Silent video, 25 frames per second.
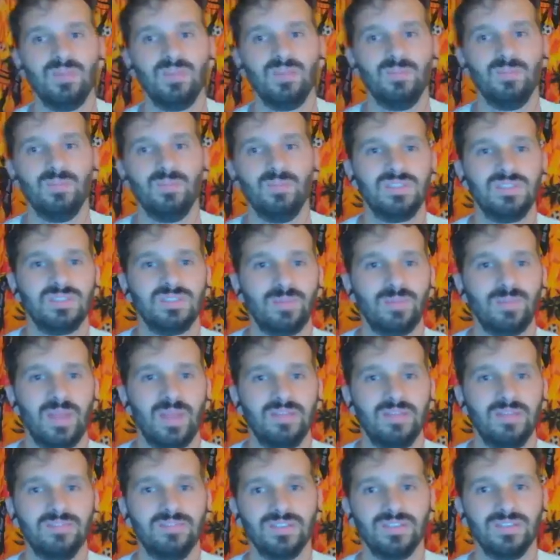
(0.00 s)

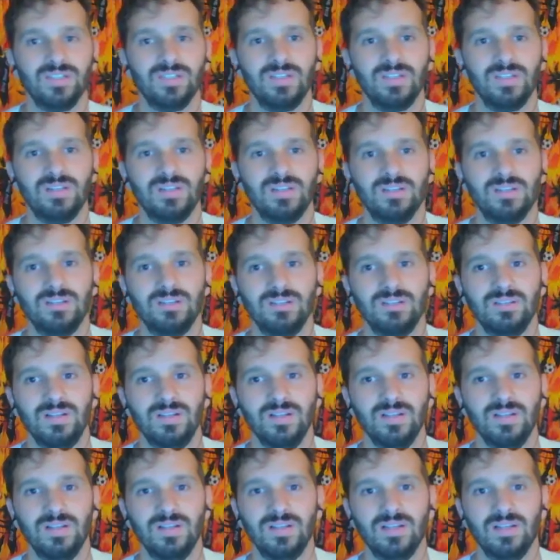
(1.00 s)
businessman for sure.
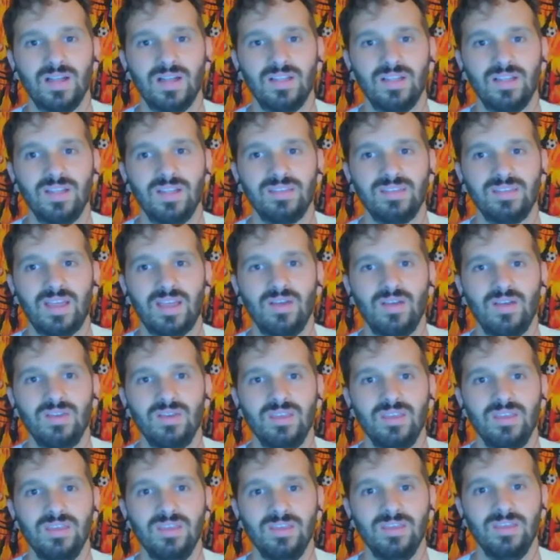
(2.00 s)
I liked how
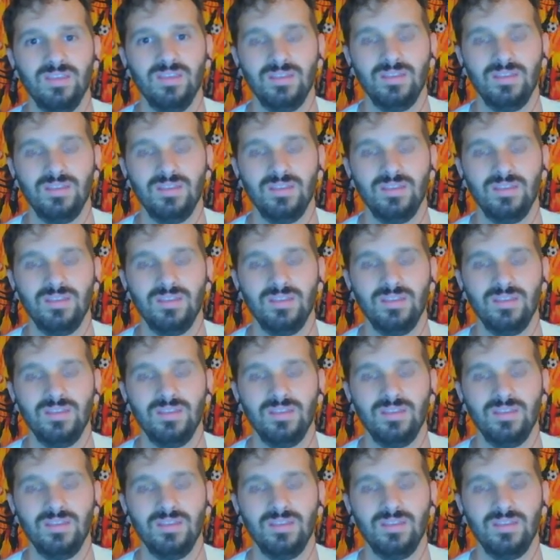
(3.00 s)
it